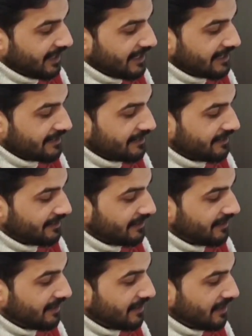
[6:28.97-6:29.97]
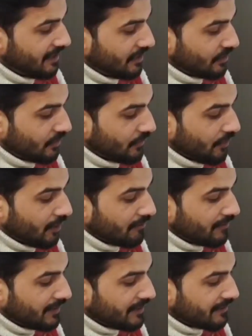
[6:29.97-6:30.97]
Right? So
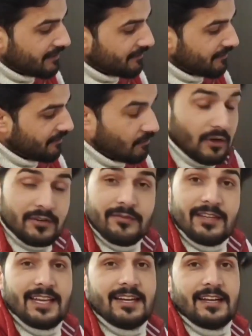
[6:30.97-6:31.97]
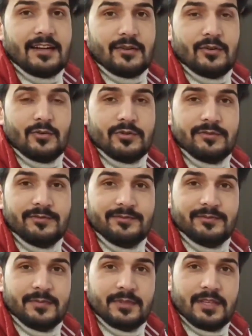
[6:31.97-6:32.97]
from this, what we can conclude?
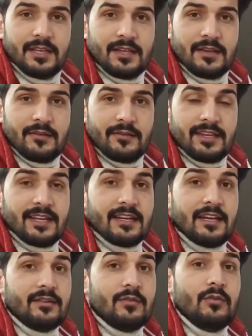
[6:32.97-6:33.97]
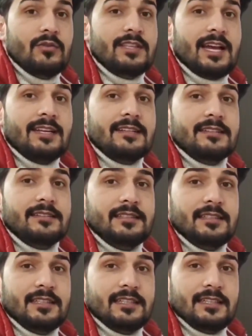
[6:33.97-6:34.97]
We can conclude that
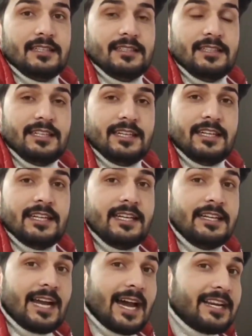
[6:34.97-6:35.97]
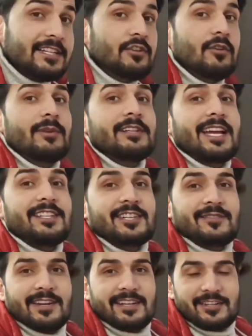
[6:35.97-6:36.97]
the direction of the
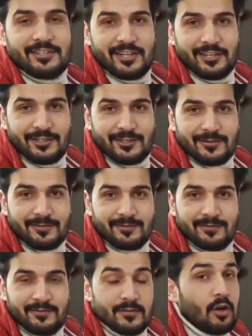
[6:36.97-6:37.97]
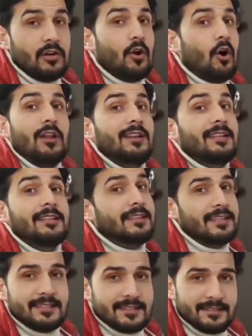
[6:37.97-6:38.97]
tangent vector changes. Not only
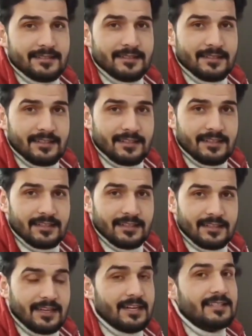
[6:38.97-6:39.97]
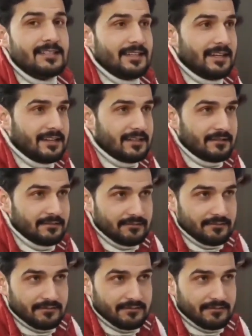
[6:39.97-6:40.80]
this, let us take